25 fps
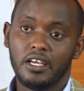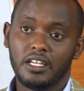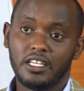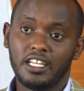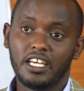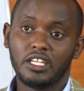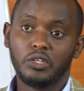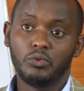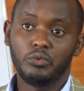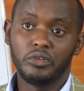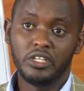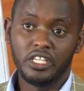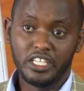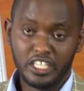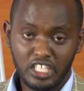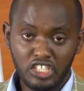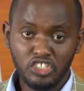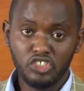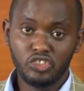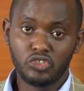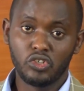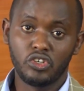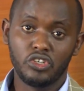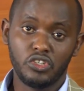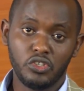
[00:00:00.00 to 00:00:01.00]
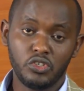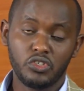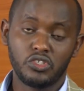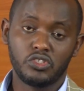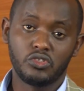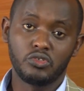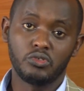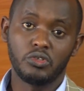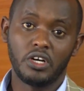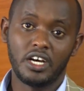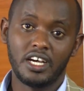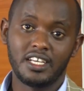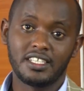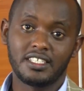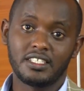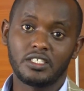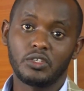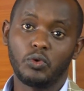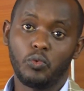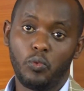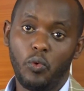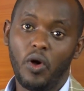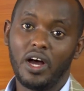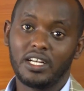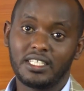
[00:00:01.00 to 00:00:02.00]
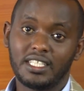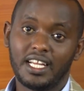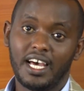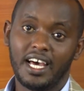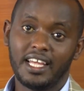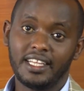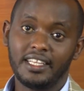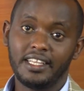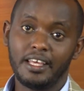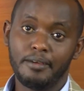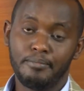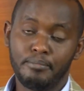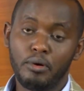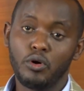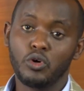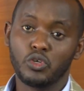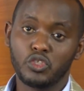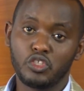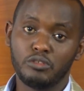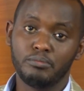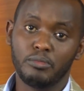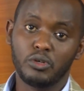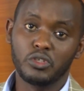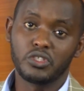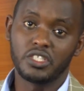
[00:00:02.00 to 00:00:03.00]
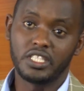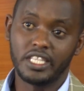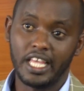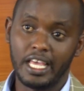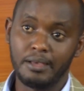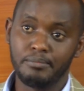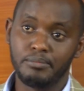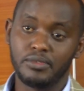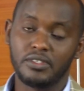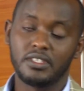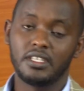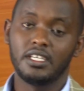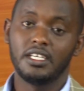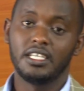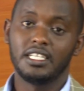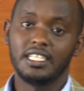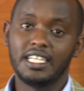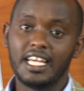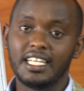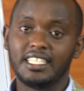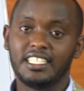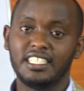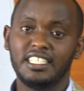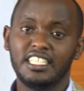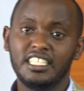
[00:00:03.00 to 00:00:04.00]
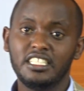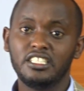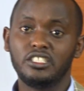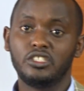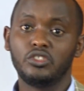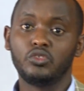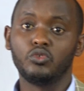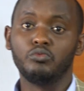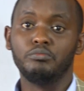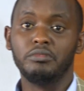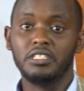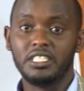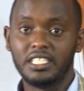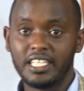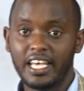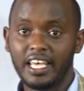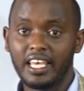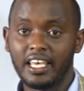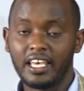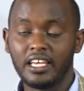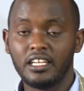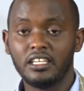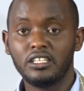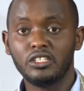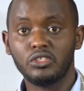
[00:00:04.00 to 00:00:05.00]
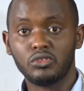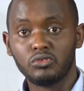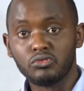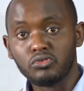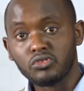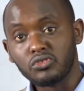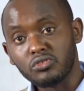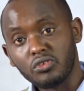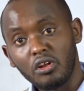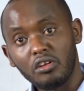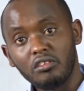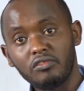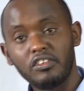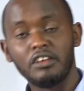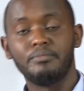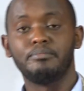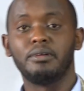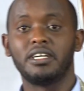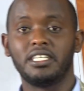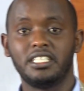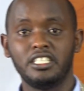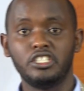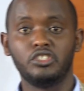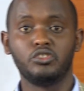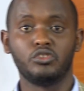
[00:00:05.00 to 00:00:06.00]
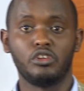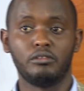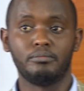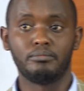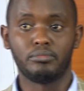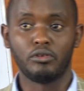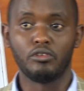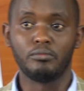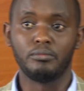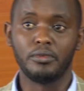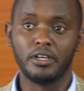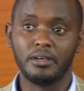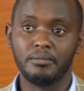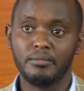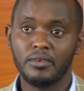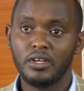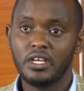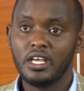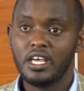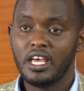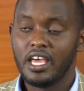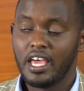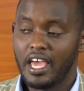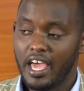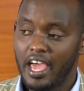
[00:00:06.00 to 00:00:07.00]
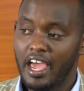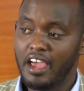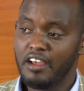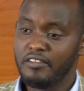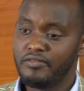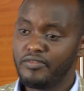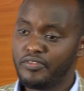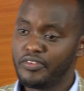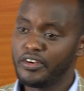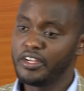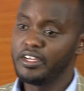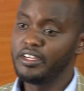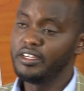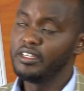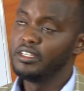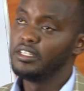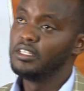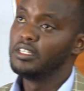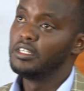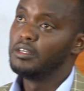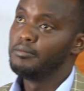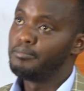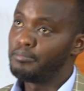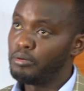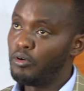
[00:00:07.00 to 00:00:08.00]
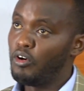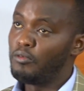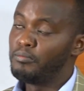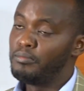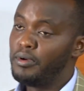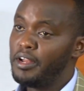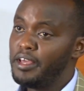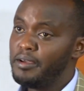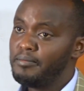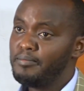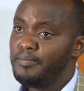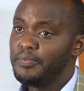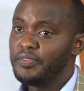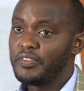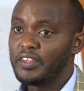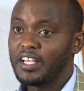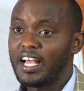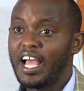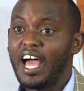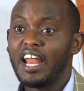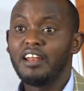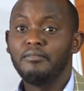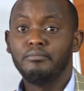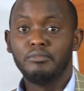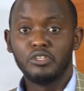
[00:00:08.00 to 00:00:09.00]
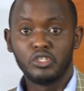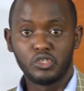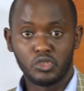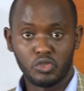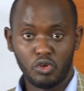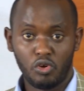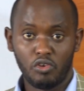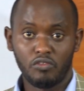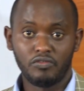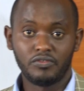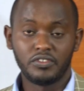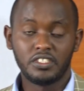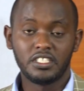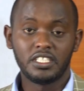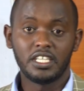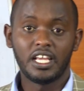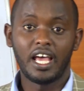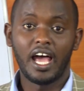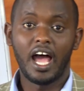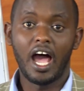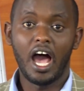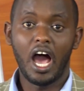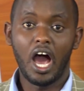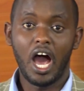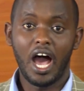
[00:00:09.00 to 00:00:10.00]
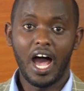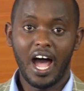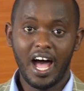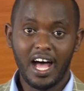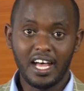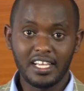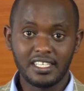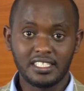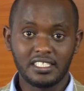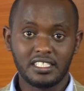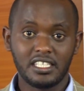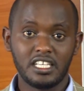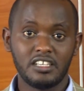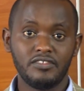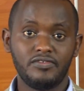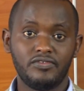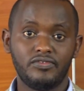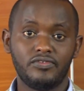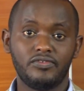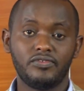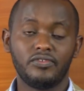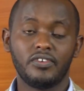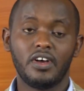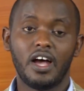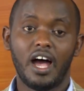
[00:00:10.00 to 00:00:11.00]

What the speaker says: that will introduce to us what are the possible steps that need to be taken to solve a particular problem. Every problem can be solved as if